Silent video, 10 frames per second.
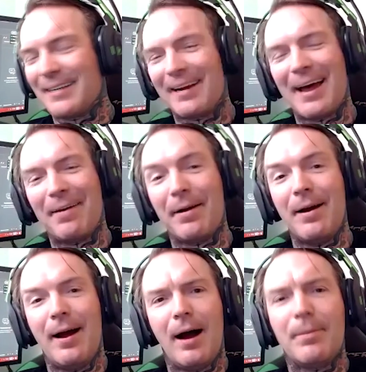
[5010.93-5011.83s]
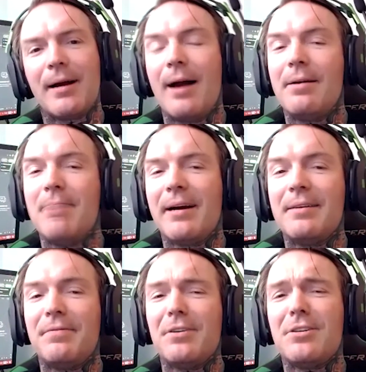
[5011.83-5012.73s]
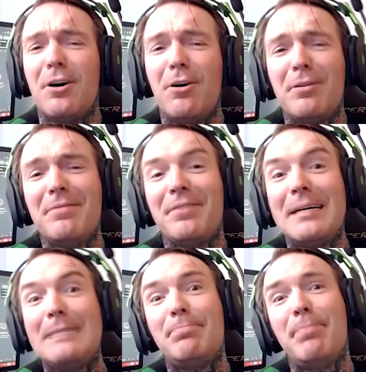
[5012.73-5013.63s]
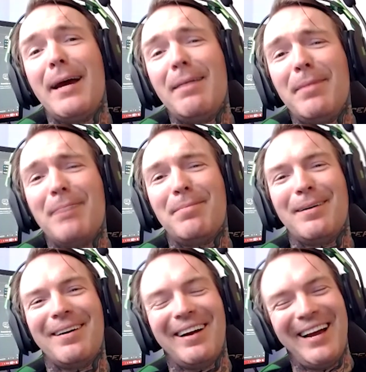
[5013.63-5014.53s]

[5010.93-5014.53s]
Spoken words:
the Gathering. I'm like, I could make a different token for each band member.